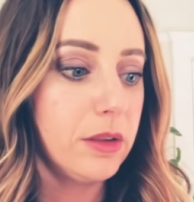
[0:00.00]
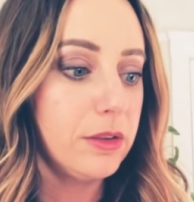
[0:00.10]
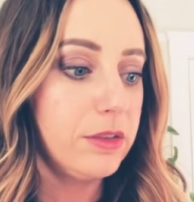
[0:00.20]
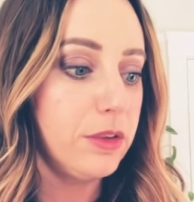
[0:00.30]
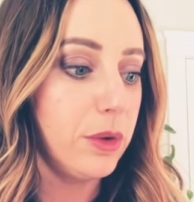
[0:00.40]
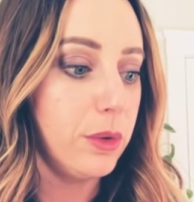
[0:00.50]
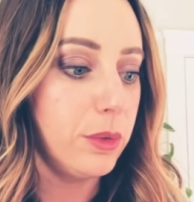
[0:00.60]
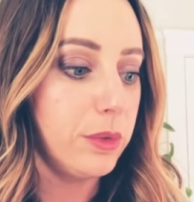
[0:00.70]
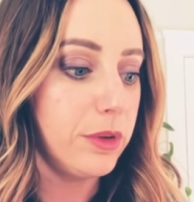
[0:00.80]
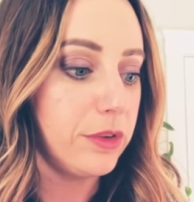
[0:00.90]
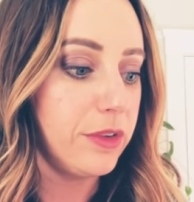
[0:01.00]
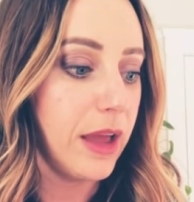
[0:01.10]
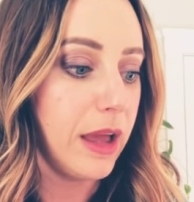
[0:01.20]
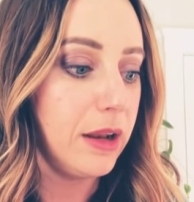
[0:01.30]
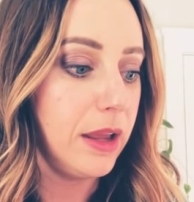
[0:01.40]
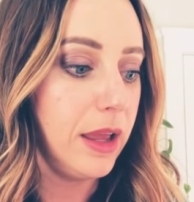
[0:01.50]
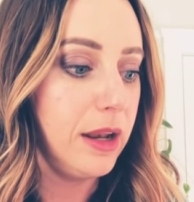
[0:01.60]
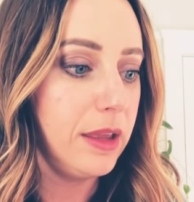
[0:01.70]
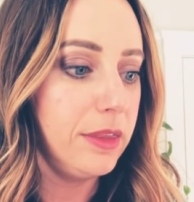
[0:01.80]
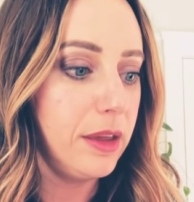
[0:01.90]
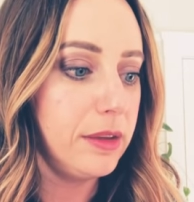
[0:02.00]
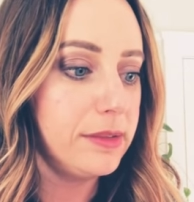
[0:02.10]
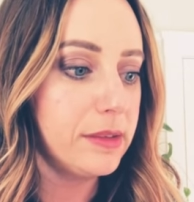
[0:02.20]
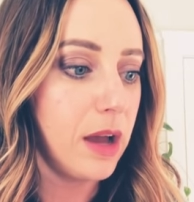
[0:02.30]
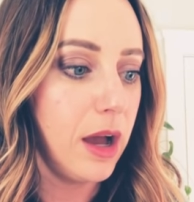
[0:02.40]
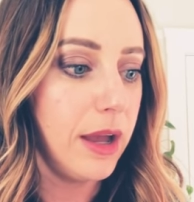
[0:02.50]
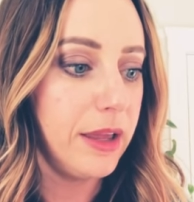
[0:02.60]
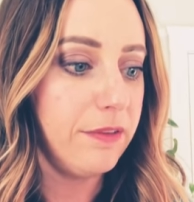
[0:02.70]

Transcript: So there's that. And I think Scott,